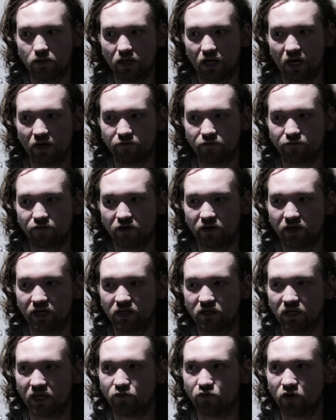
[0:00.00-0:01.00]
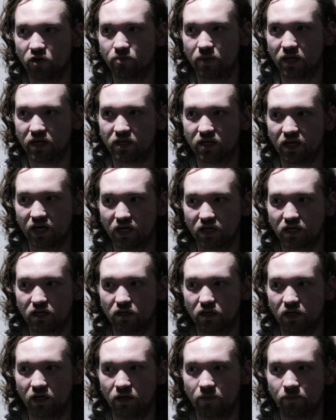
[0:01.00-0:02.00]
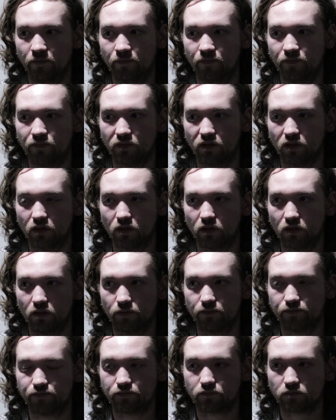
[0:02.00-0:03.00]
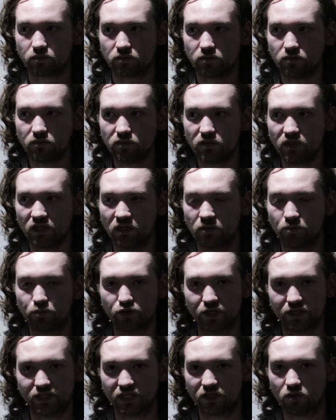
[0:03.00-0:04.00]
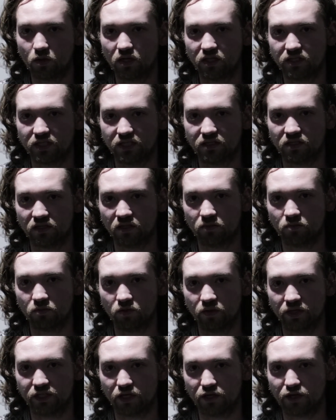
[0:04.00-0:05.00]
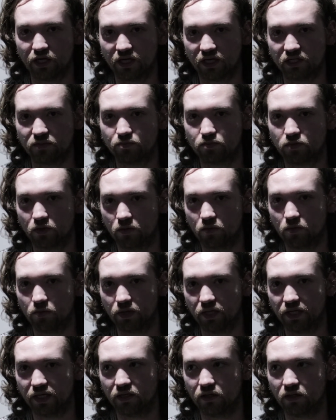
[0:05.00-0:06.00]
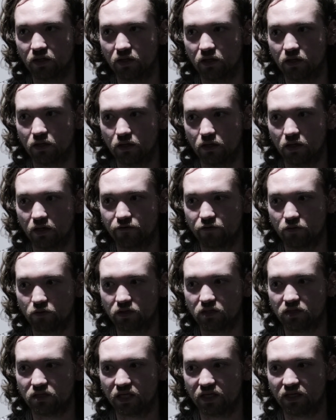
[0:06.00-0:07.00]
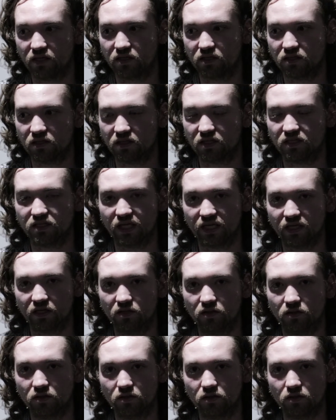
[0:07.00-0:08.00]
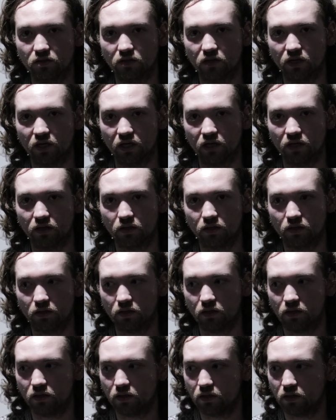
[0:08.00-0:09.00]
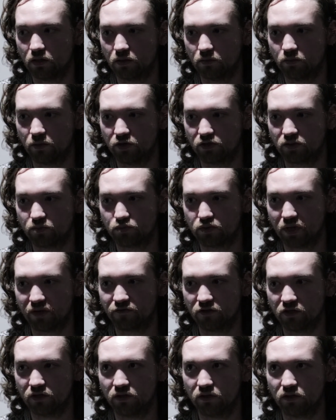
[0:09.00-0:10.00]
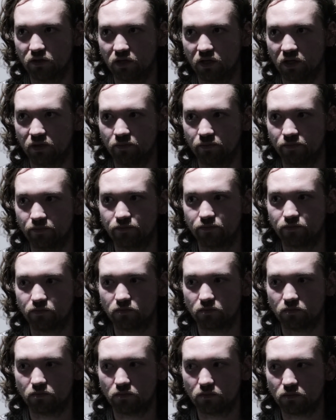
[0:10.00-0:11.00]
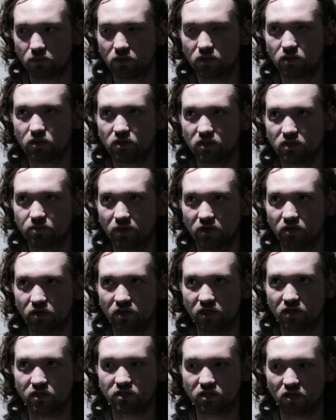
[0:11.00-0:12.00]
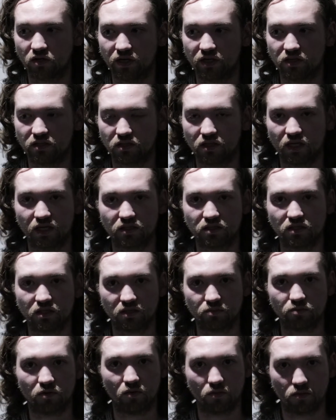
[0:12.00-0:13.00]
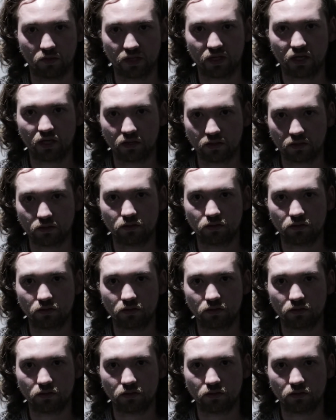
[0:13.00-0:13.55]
a very like romantic and pretty quality to them, which I think is probably, if you want to say, the single most prevalent spirit that has gone into this. It's probably that.